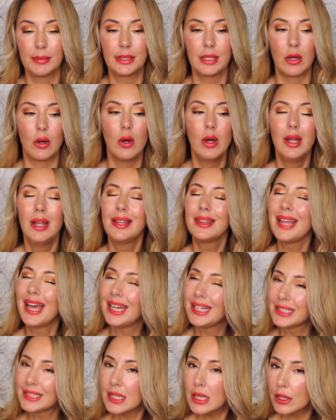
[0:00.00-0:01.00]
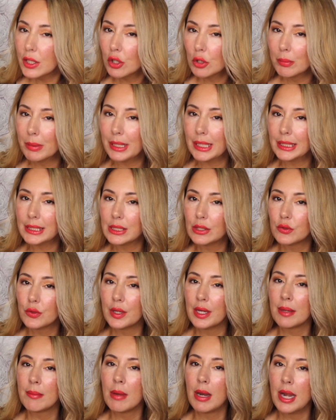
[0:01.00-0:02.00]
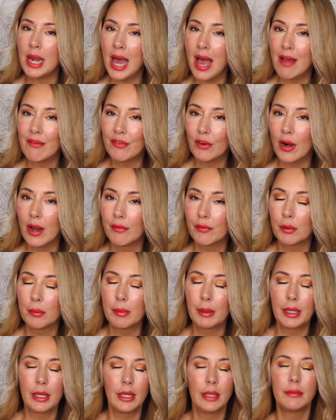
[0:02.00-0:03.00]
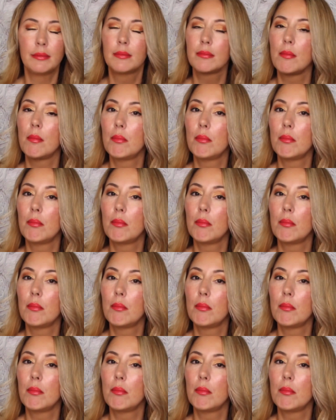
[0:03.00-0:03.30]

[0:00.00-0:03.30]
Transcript: So that is a little bit extreme, not for everybody,